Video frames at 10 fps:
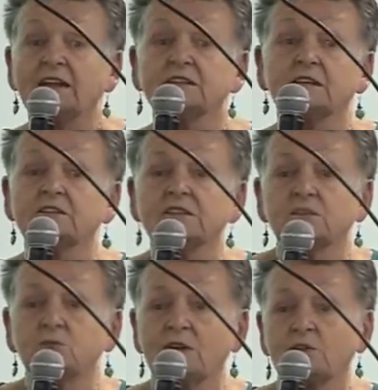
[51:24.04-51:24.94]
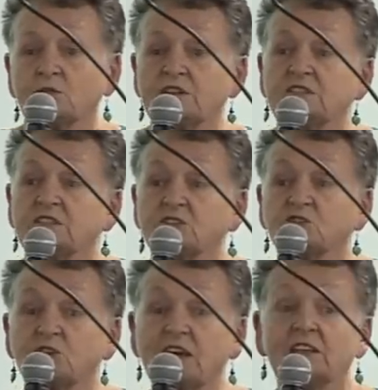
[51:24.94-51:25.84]
And this is one of the reasons that
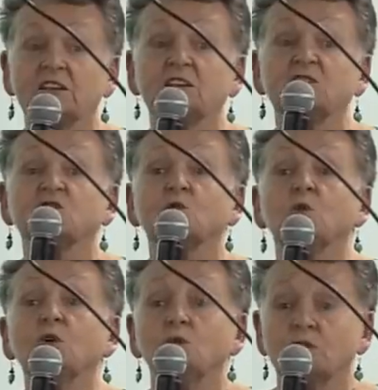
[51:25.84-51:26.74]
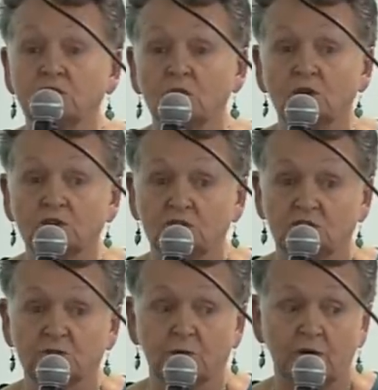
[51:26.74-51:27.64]
Australia leads the world in
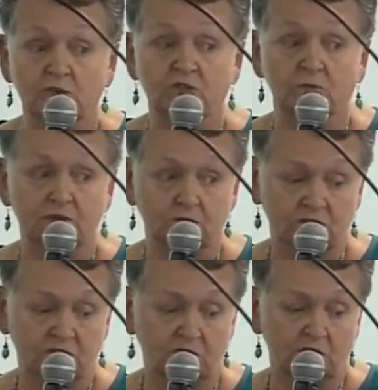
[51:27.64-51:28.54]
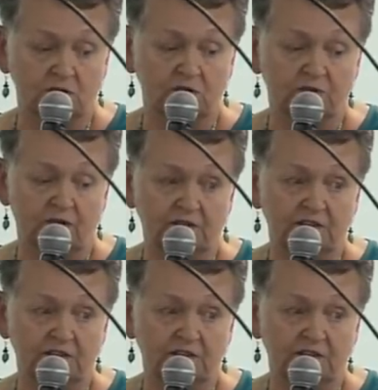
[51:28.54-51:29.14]
continence promotion, because of the Continence